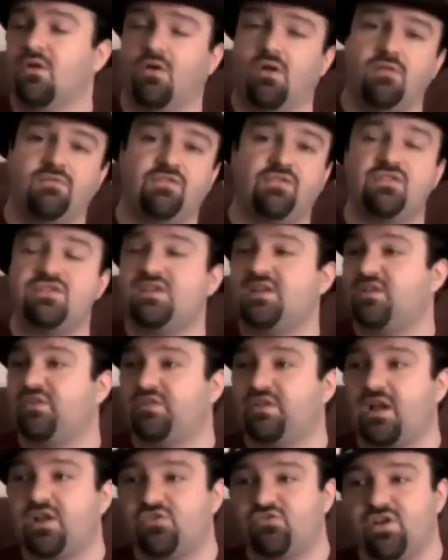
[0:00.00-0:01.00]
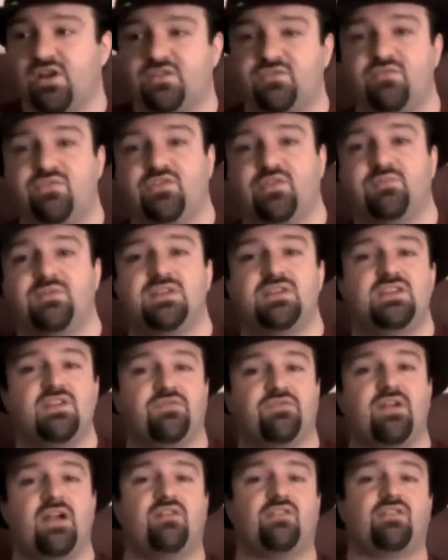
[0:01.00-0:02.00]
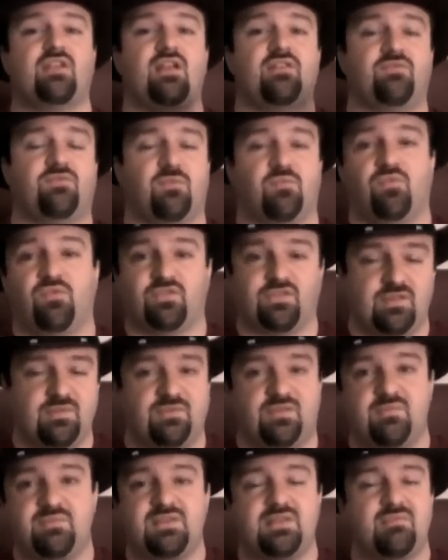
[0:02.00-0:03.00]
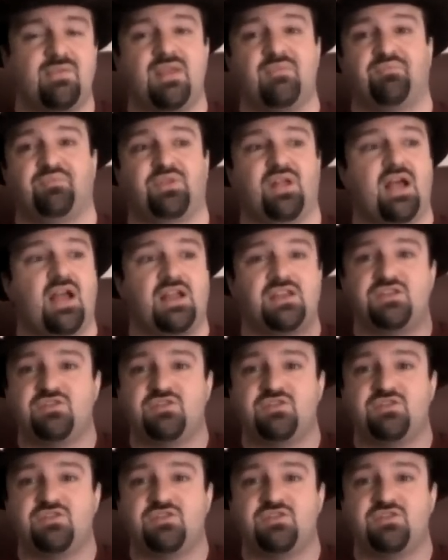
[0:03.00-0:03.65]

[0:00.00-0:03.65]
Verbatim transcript: All of a sudden, you get sidetracked doing something different outside from what seems to be the main plot,